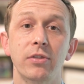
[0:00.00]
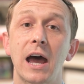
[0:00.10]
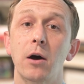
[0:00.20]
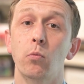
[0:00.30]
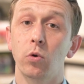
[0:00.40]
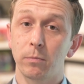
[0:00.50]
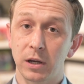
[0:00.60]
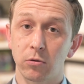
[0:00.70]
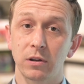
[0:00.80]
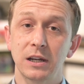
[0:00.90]
that will
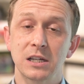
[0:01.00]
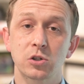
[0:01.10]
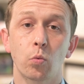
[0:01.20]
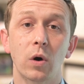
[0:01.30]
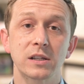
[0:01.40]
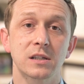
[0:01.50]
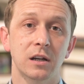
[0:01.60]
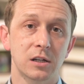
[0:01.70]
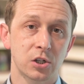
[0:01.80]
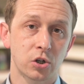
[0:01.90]
be released once the
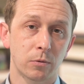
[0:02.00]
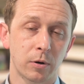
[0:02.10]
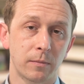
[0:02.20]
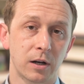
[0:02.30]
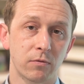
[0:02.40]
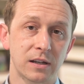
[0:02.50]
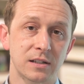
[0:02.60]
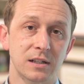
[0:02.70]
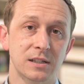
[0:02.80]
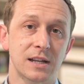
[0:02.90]
conditional permanent
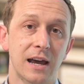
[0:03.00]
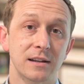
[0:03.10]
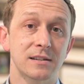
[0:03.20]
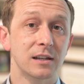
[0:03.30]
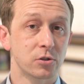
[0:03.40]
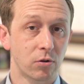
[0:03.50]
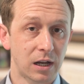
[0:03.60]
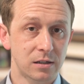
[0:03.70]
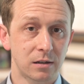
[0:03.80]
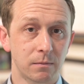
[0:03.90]
resident status is
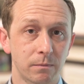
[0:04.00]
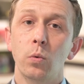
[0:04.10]
granted.